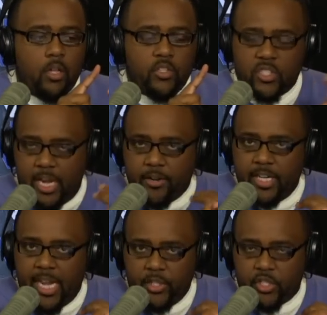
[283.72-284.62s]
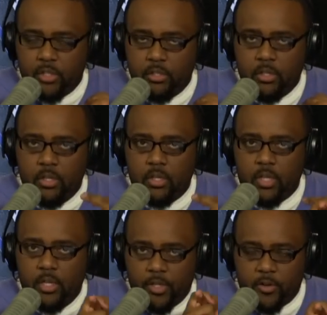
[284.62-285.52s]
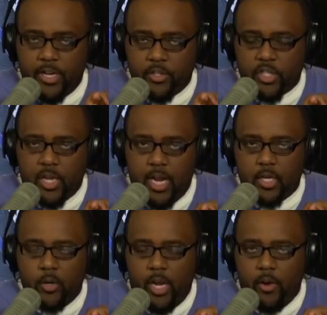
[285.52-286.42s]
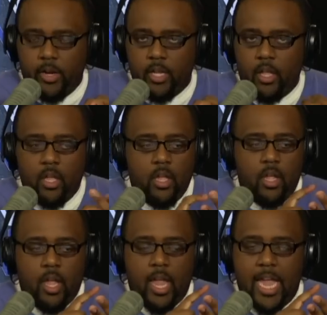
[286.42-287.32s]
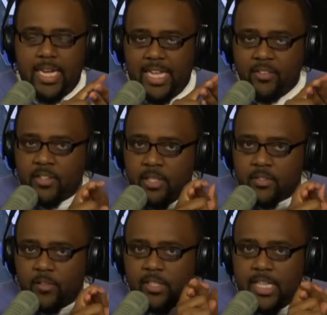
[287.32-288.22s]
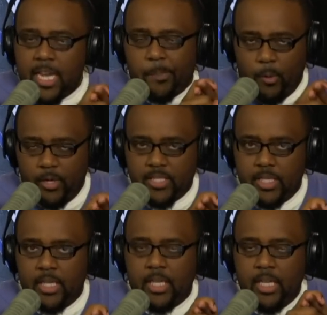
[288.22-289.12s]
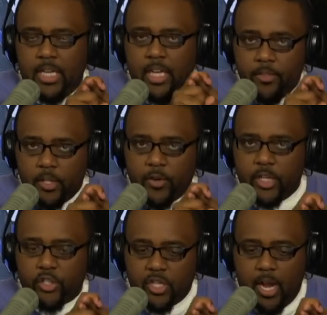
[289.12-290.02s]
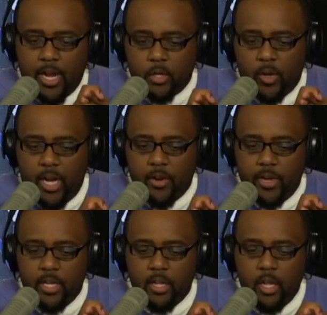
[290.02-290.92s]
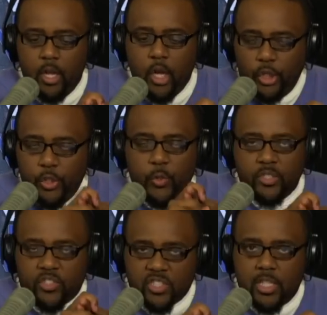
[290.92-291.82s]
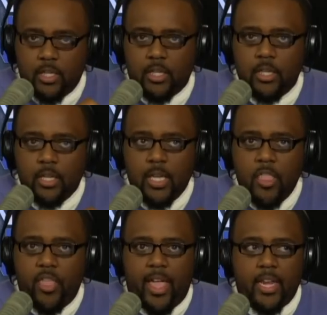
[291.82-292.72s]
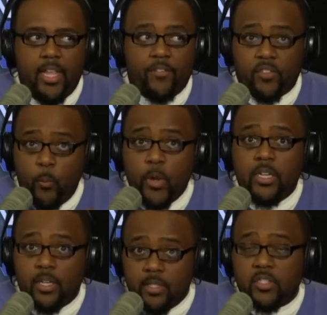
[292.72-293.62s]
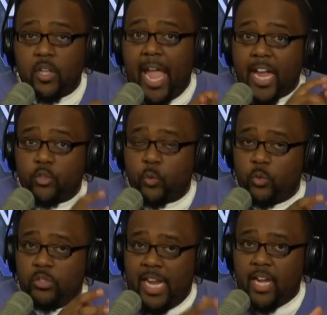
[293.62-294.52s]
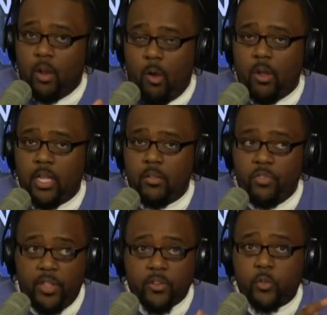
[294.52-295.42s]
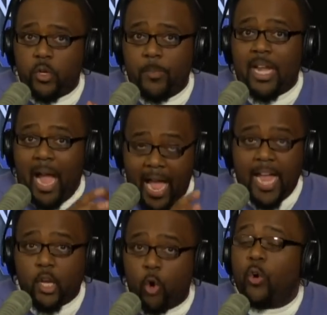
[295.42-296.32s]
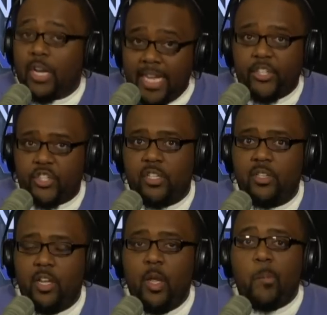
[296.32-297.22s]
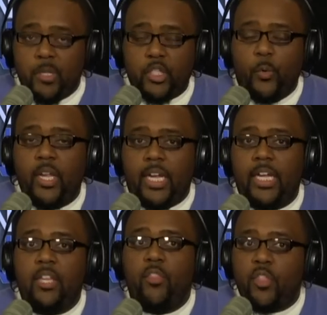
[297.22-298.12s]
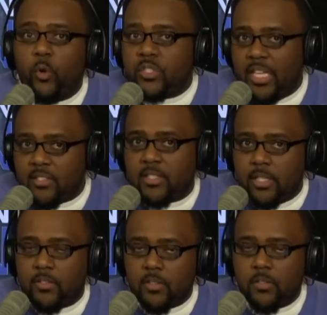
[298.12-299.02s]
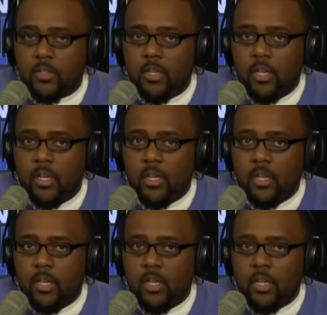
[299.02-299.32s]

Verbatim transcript: segregation in the greater Chicago area, and incidents of lead poisoning in the greater Chicago area, you can see that if someone does actual data on it, there's going to be a high correlation between those incidences.